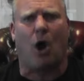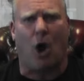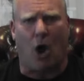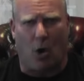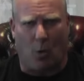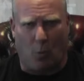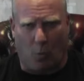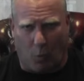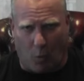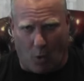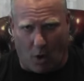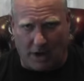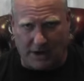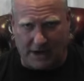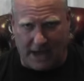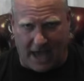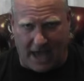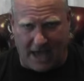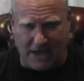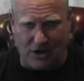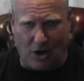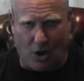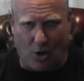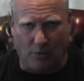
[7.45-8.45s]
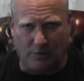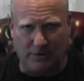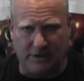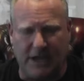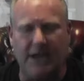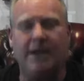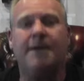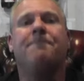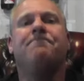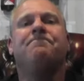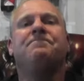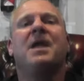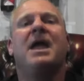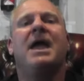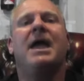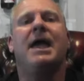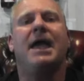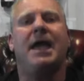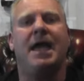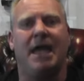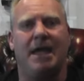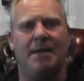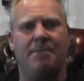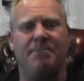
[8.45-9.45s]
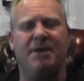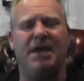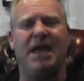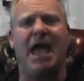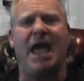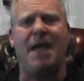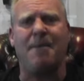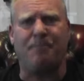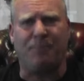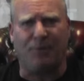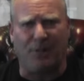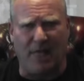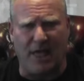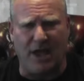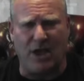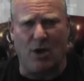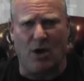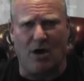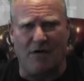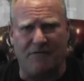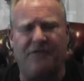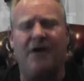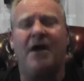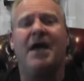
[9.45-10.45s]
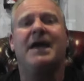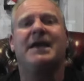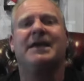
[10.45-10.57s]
our one and only NBA playoff